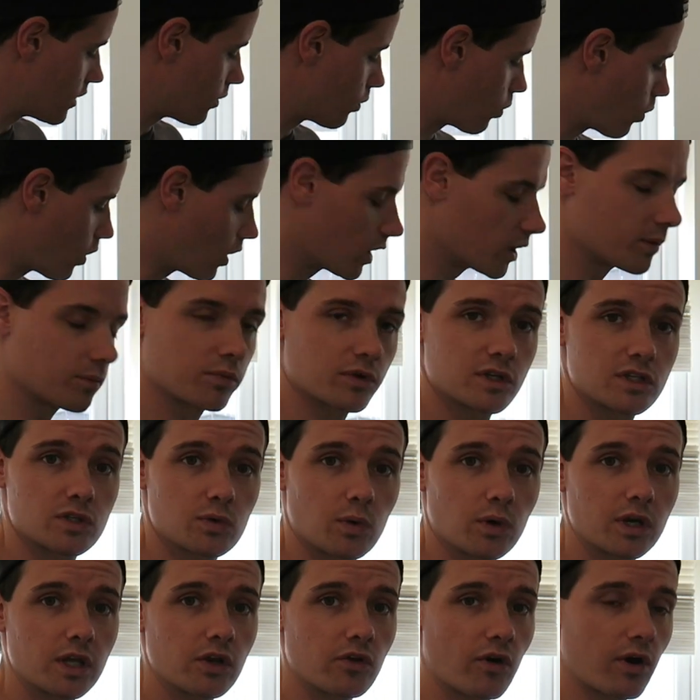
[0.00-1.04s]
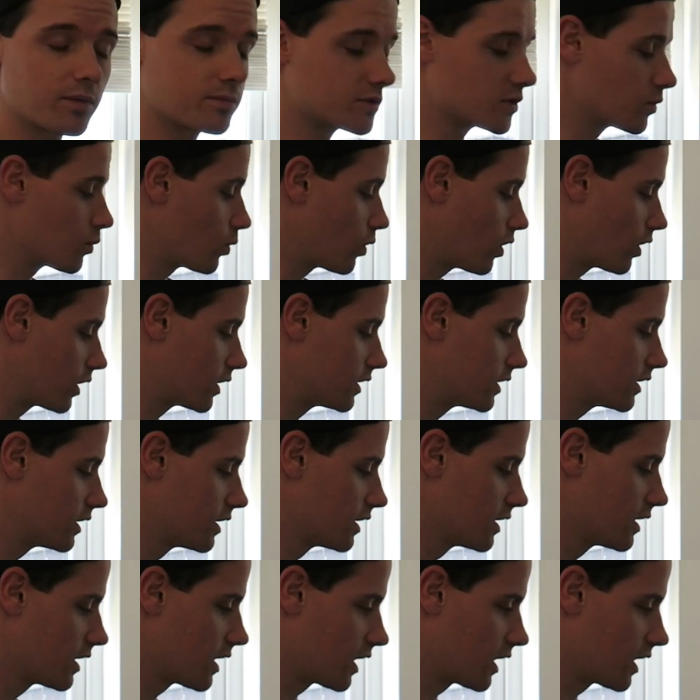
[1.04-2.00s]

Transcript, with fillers: the wine, but it's twenty grams of wine